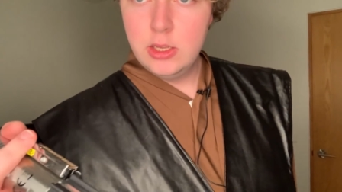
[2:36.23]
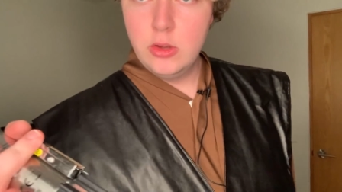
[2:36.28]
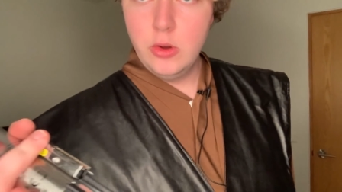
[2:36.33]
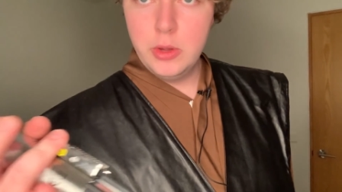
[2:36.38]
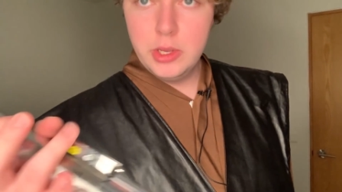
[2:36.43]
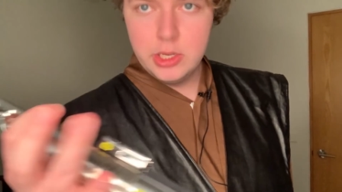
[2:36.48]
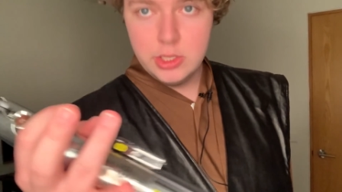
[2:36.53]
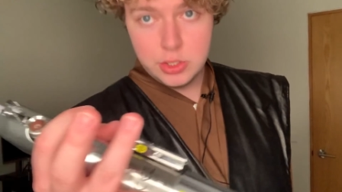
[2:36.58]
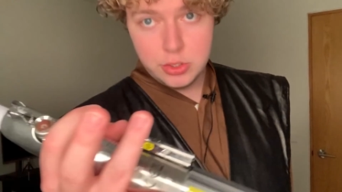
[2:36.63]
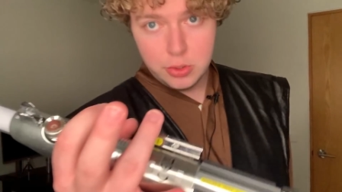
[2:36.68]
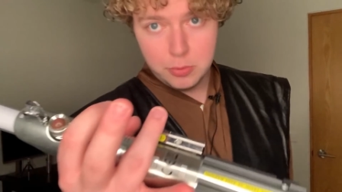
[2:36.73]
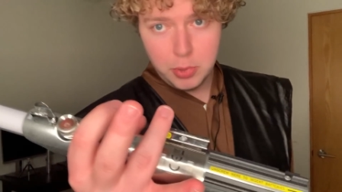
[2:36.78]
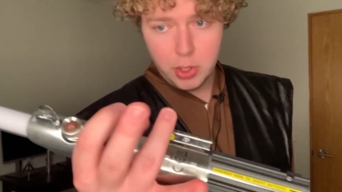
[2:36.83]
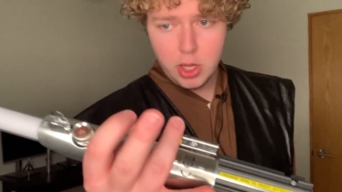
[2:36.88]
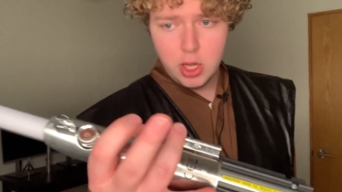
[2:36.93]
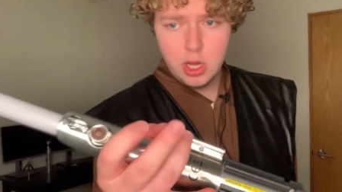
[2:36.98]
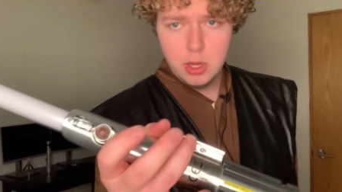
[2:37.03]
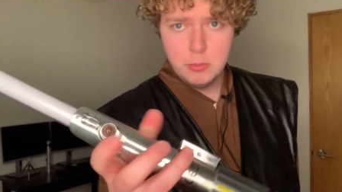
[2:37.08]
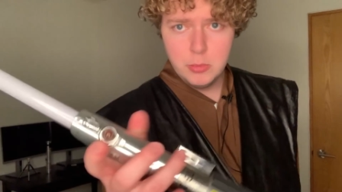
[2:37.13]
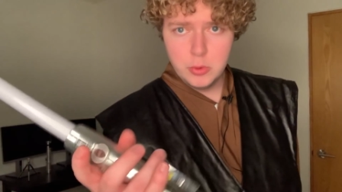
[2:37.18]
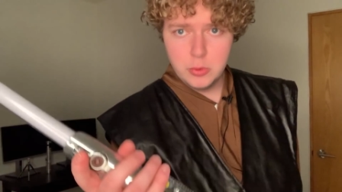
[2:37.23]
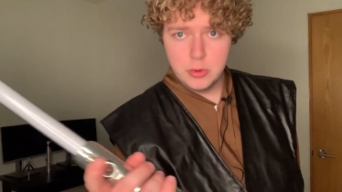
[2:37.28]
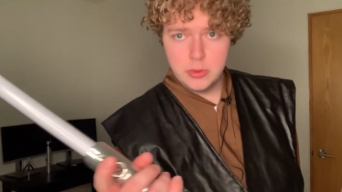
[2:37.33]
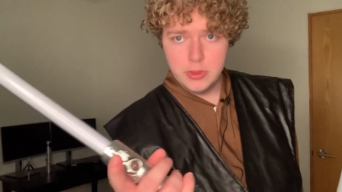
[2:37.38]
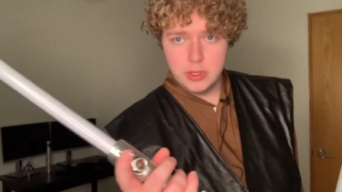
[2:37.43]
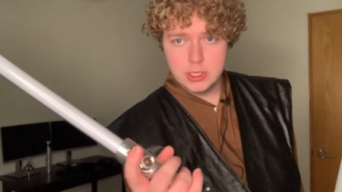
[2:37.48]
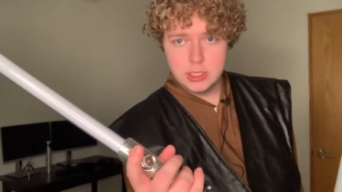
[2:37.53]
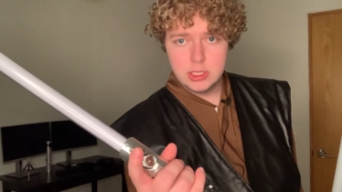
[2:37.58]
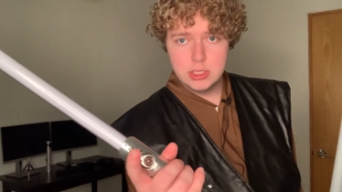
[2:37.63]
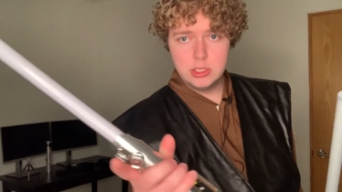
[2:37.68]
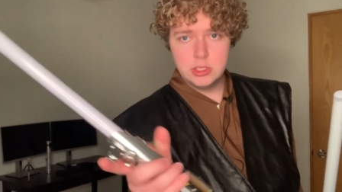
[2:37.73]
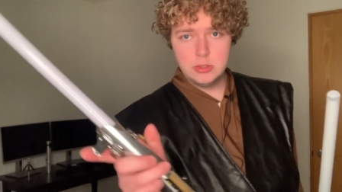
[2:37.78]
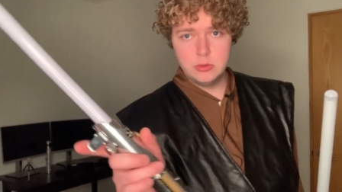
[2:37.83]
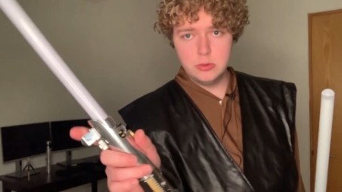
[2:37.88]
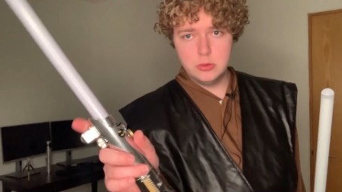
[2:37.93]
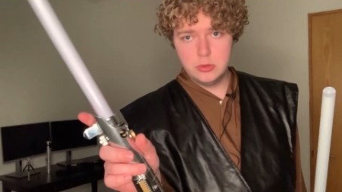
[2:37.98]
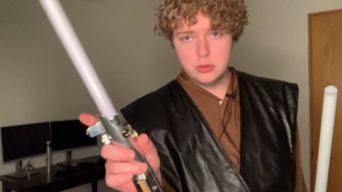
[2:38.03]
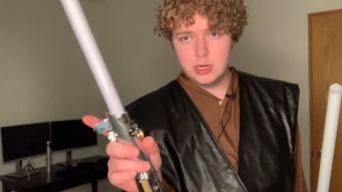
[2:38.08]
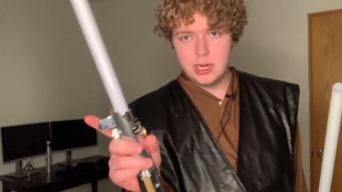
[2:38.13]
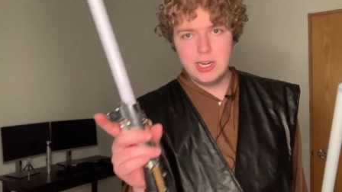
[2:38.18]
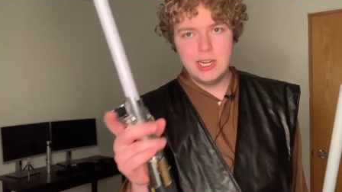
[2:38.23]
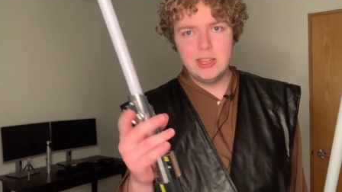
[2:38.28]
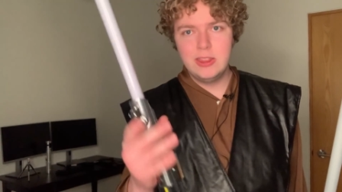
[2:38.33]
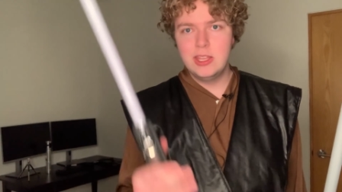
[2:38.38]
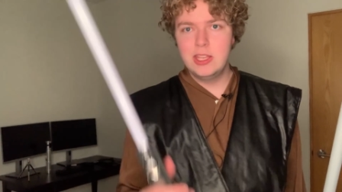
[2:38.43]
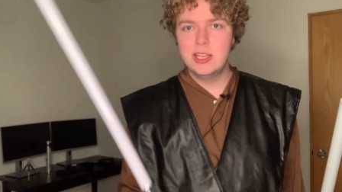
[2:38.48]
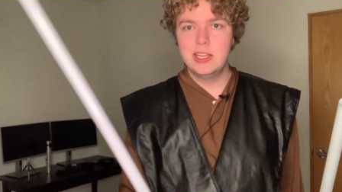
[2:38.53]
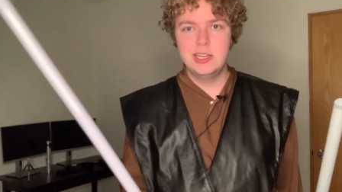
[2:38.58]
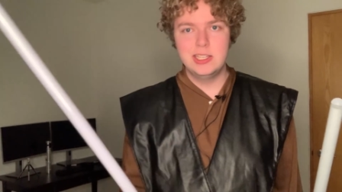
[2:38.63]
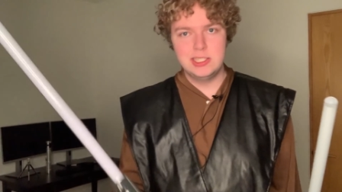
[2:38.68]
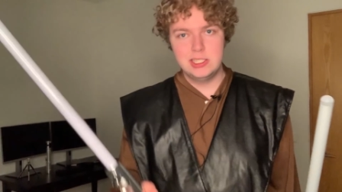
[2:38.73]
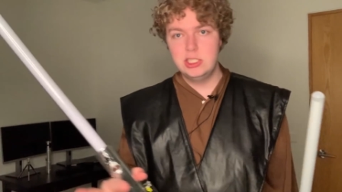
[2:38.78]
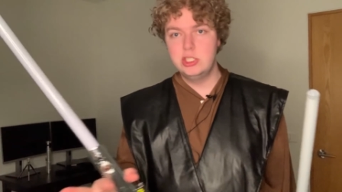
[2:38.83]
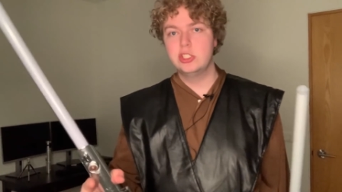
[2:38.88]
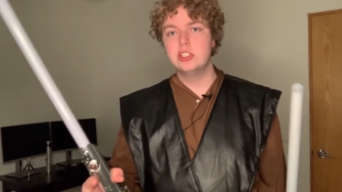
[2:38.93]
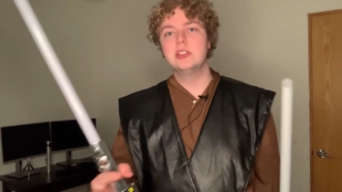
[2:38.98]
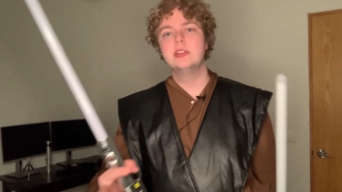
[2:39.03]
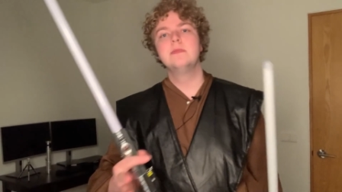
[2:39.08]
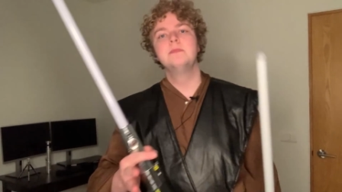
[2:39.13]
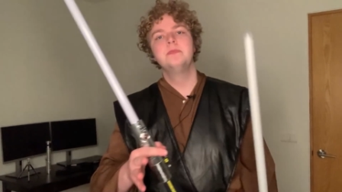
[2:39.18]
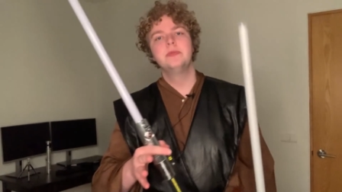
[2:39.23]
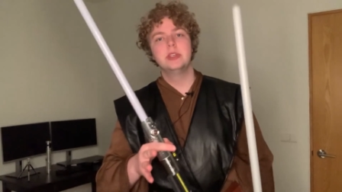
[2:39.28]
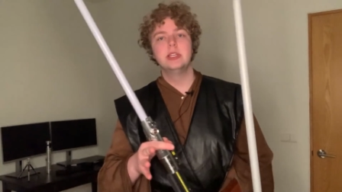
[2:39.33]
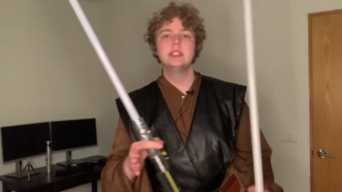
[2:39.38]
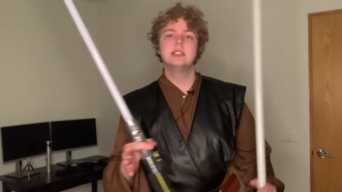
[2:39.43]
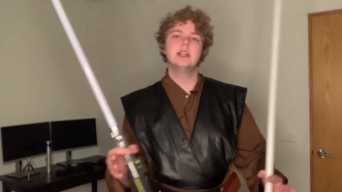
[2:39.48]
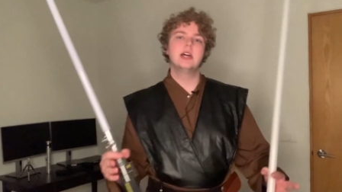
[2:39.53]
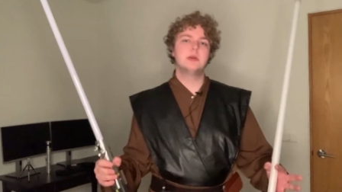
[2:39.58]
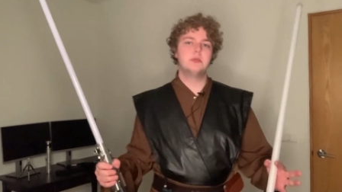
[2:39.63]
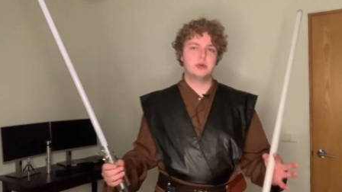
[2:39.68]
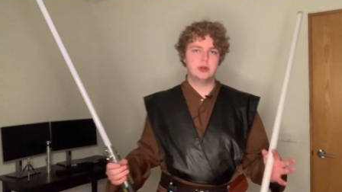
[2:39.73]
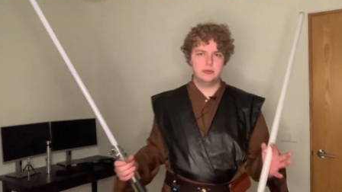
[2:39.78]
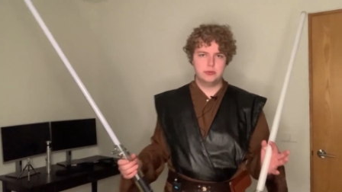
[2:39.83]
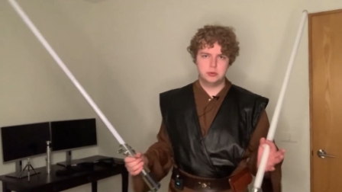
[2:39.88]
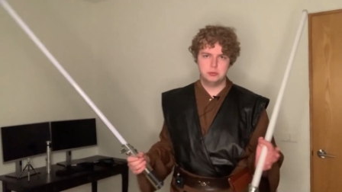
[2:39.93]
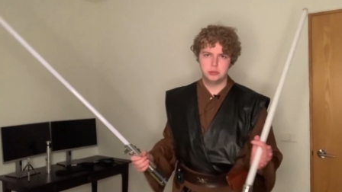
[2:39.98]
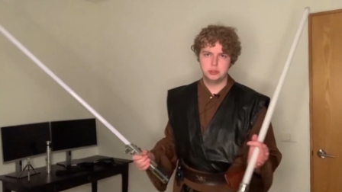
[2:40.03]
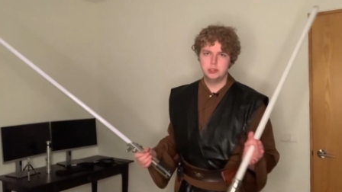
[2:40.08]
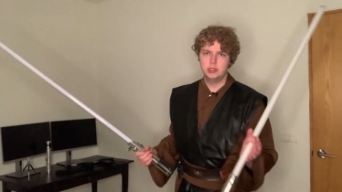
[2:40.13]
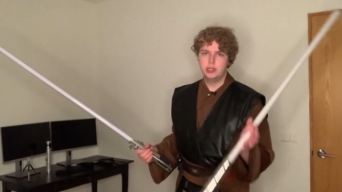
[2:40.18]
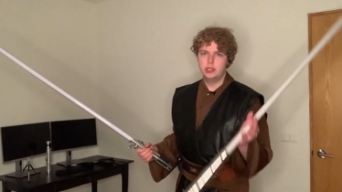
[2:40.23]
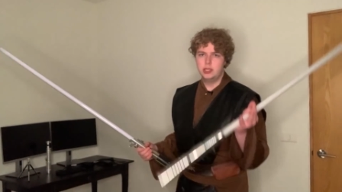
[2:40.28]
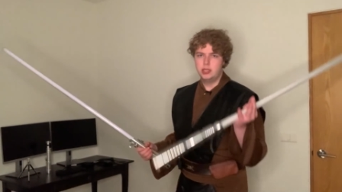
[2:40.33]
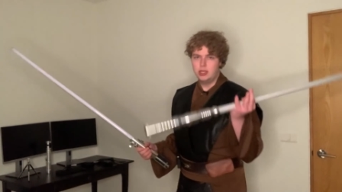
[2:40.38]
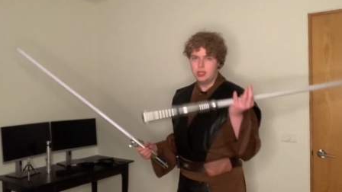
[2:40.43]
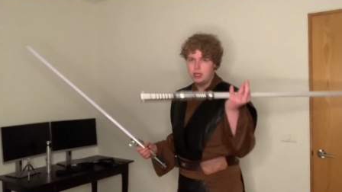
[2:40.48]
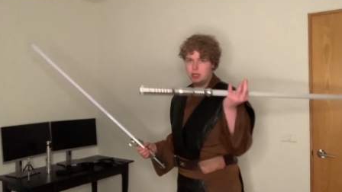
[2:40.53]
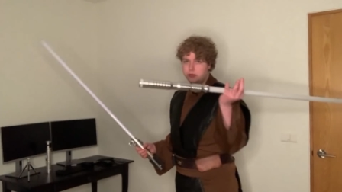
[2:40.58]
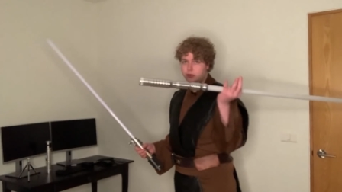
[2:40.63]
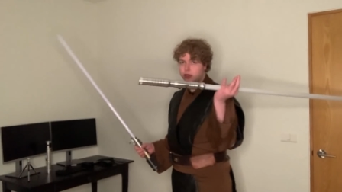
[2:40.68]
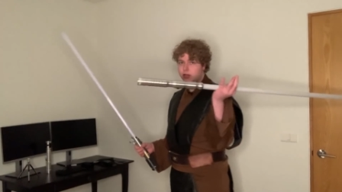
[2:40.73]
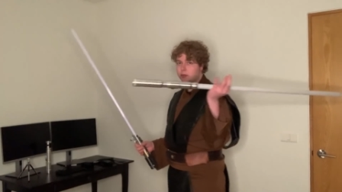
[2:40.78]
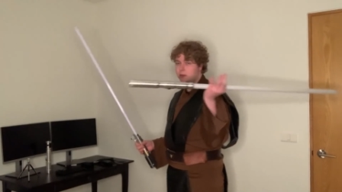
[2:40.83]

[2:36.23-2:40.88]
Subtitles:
going into your palm or this or anything, and it's not preferable. I'd